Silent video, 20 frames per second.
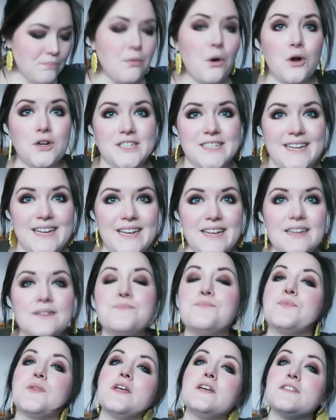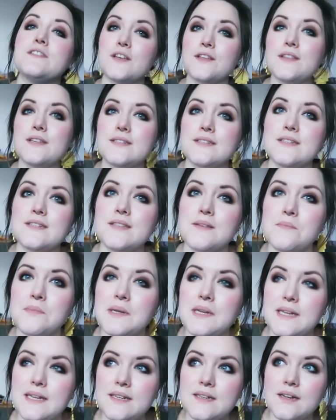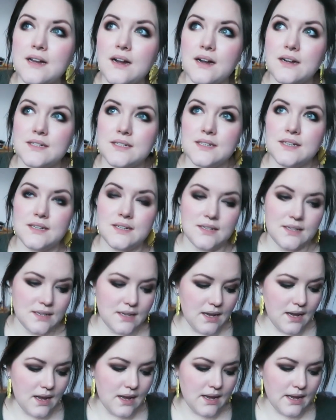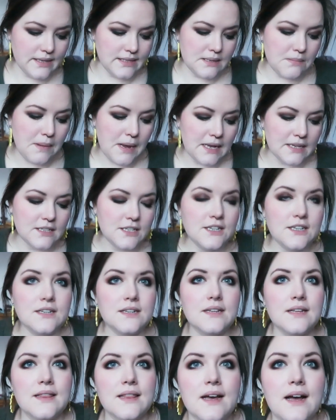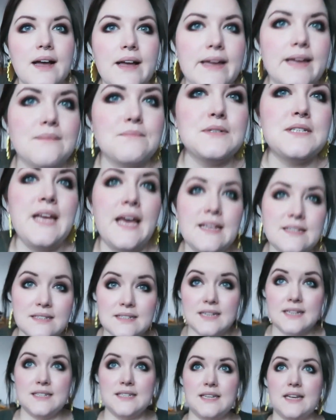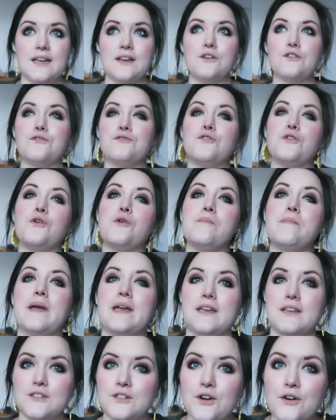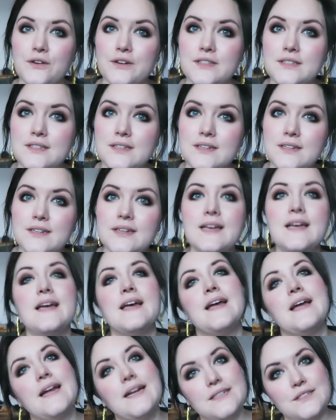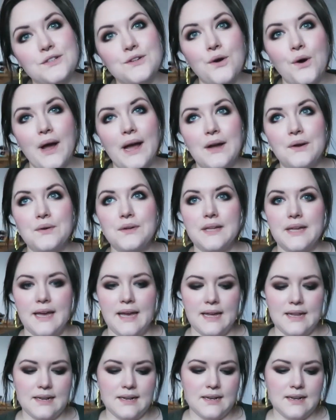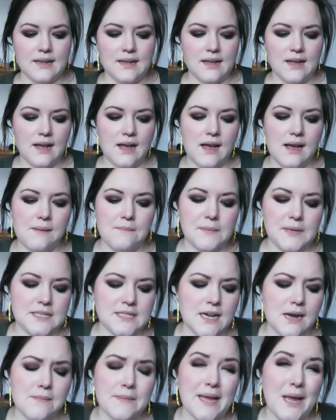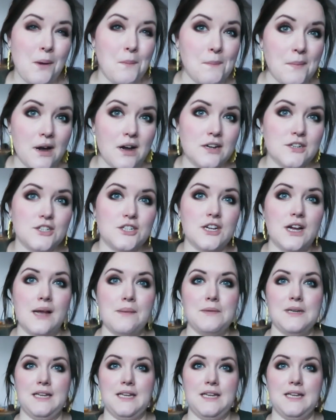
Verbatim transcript: a body. So this is the baleen cardigan. Uh, it's a pattern that I am test knitting for Becky Sorensen. It's not out yet. Um, it's coming out March, I